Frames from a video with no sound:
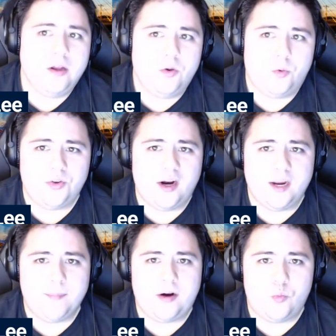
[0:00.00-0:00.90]
We'll
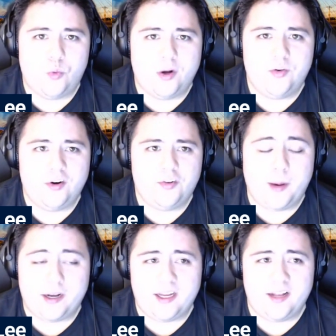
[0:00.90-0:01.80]
talk about what to
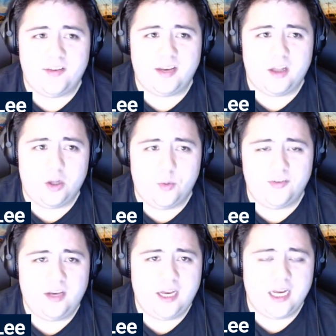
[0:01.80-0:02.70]
expect against St.
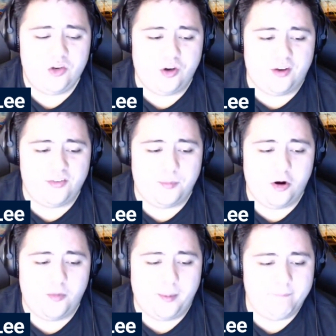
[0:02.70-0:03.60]
Louis in just a
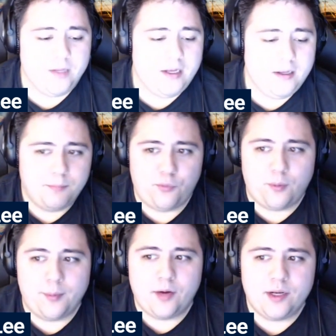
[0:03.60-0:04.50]
moment.
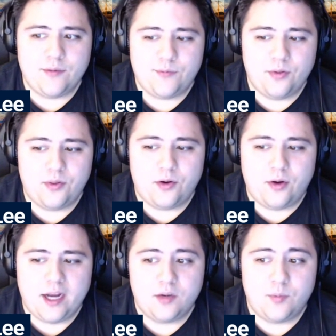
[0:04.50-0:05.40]
Before we go any further,
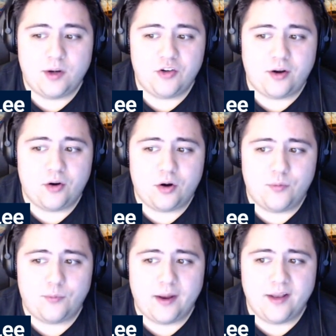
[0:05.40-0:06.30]
though, I did want to shout out
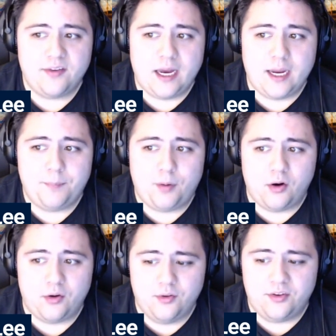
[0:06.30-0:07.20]
our friends and
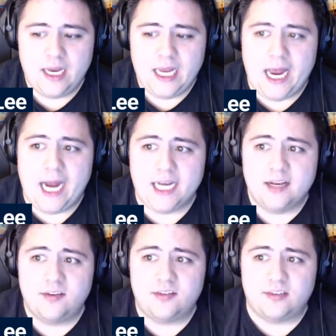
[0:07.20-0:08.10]
partners at
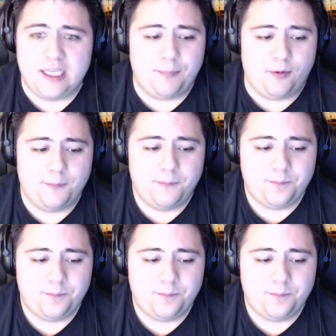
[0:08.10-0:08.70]
Sleeper.